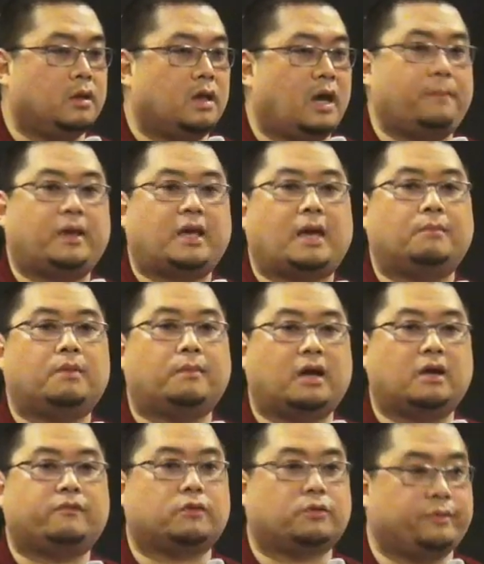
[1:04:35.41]
I became a
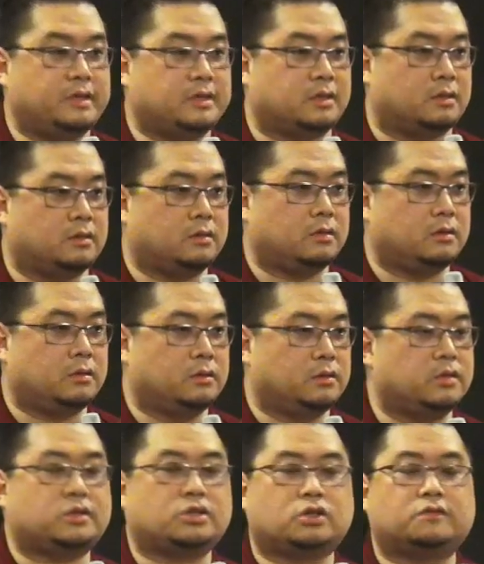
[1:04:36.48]
monk for a reason,
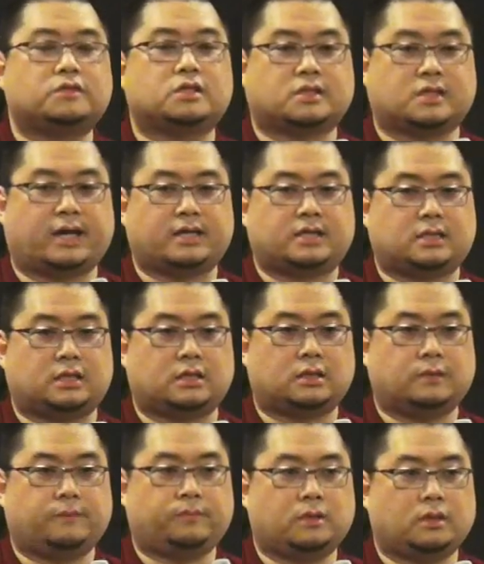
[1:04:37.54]
to serve society,
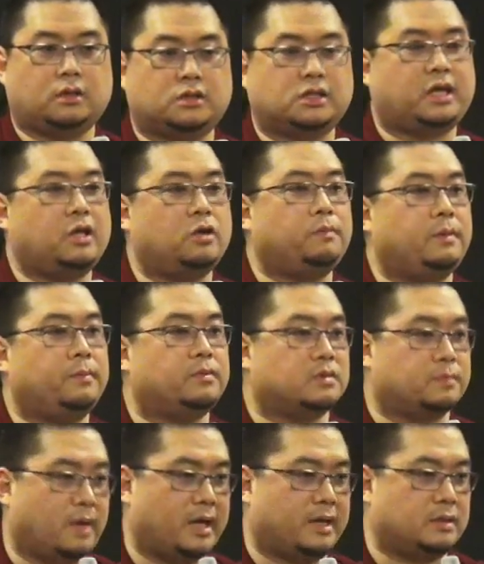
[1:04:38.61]
to heal people's
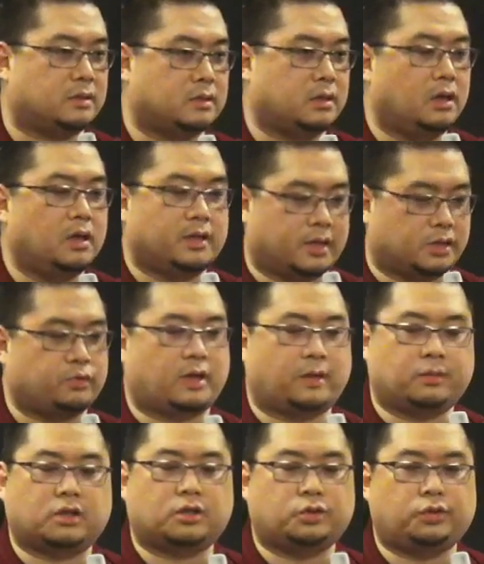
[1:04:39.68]
minds. That's what I'm
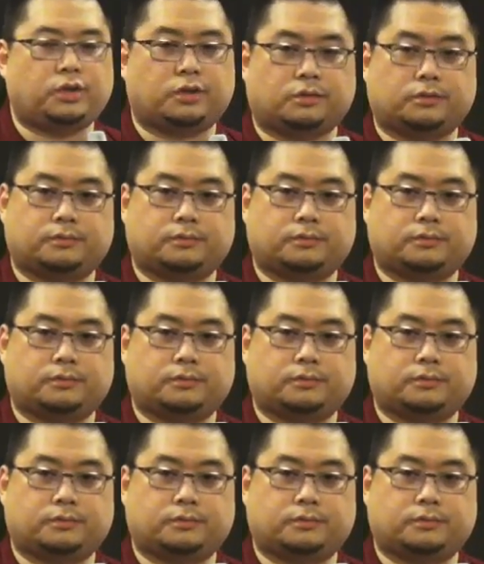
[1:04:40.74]
going to do here.